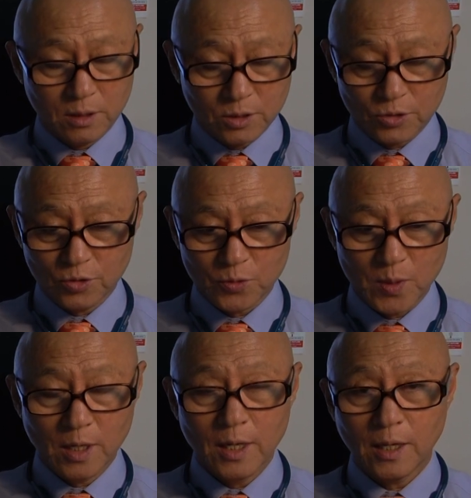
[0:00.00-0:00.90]
excuse
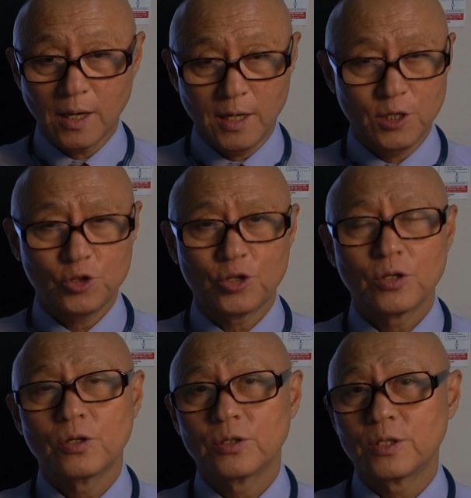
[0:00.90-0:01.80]
me, cage,
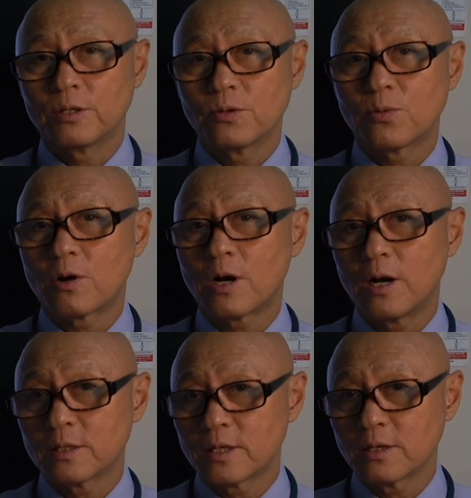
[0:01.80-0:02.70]
cerebral
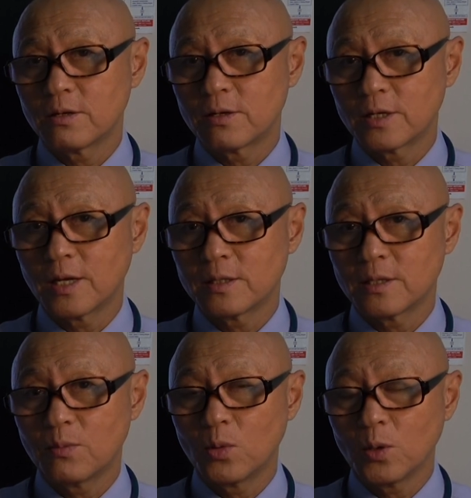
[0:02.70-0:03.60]
arterial
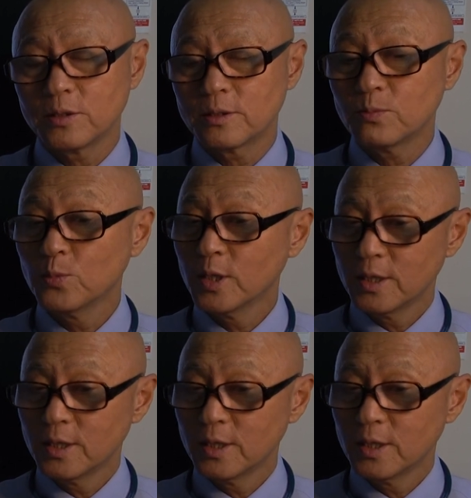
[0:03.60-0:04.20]
gas embolism,